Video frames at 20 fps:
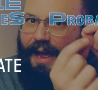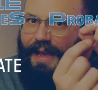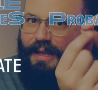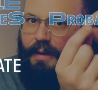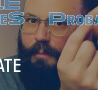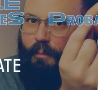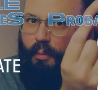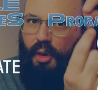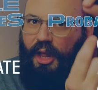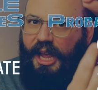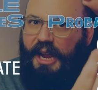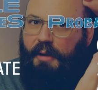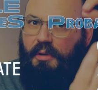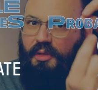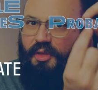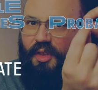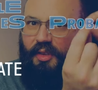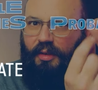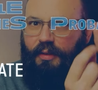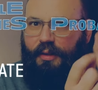I can play
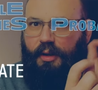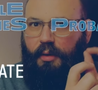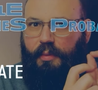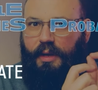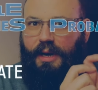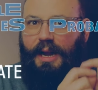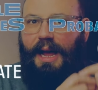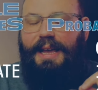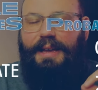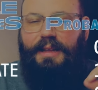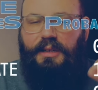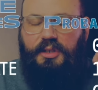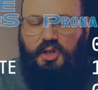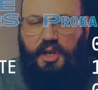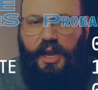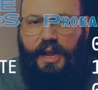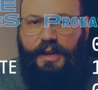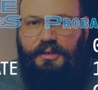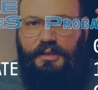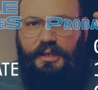with this a little bit. I can
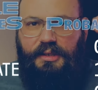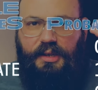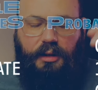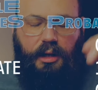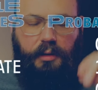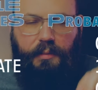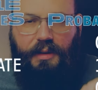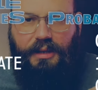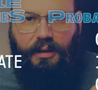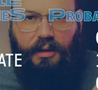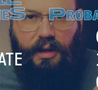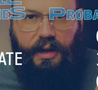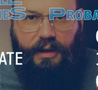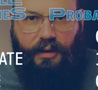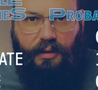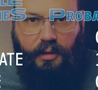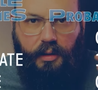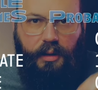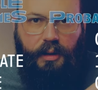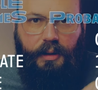change this a little bit to like
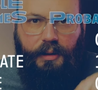zero